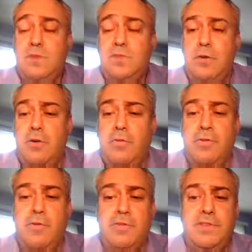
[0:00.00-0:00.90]
So for
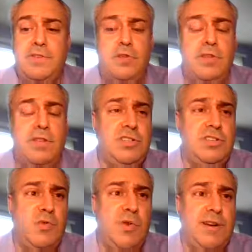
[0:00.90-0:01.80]
those of you that
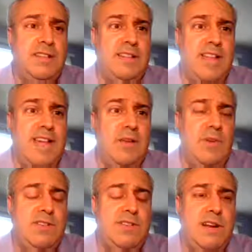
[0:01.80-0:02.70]
just joined in late,
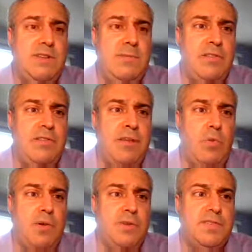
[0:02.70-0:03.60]
we talked about the
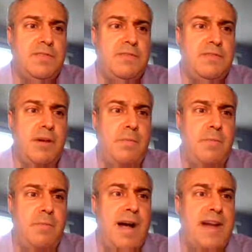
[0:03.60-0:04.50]
importance of a
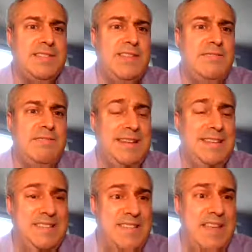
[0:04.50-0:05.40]
positive
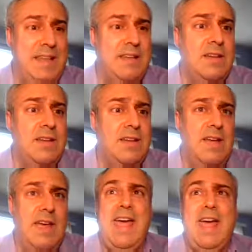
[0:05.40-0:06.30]
mindset.
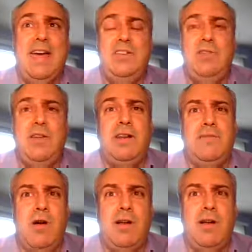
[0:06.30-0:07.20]
And you can have
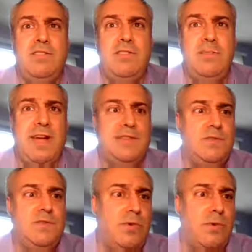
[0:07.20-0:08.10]
gone to the best
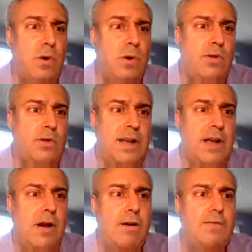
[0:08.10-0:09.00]
school in the world like
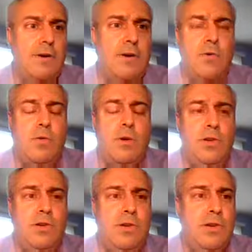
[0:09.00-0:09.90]
Harvard, or
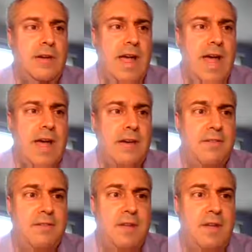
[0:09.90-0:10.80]
you could
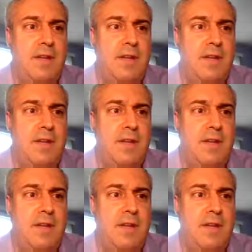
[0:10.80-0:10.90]
have